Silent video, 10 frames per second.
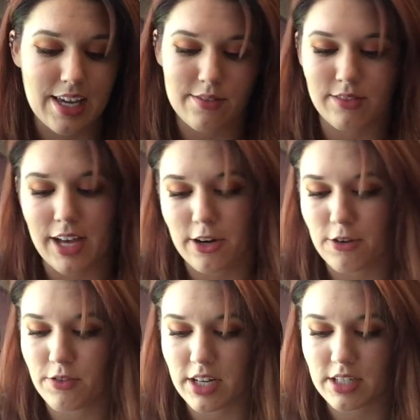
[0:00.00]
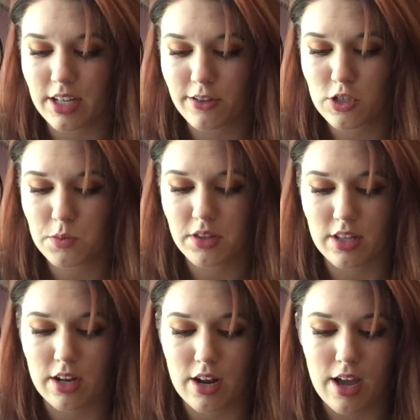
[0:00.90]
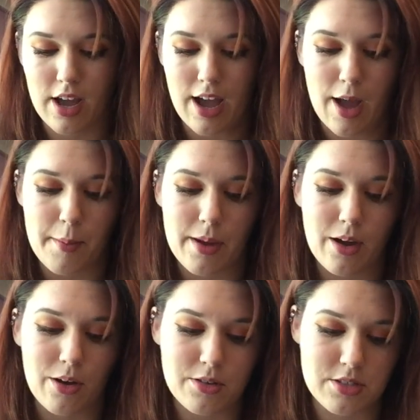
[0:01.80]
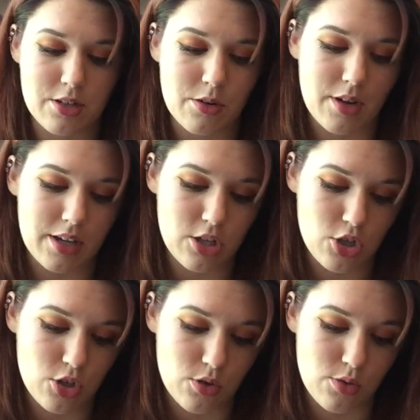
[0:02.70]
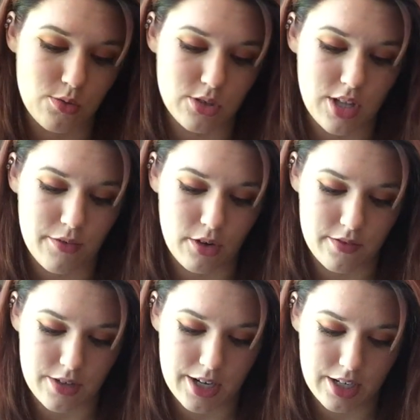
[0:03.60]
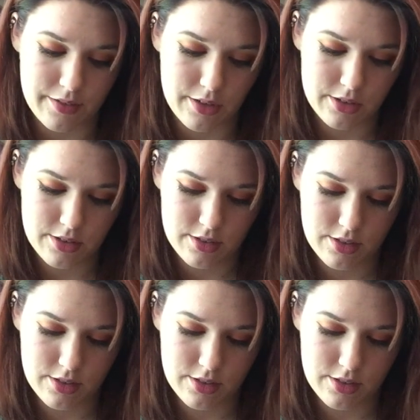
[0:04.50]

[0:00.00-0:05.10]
kind of lighter, fun colors, but then I'm also a huge lover of dark colors.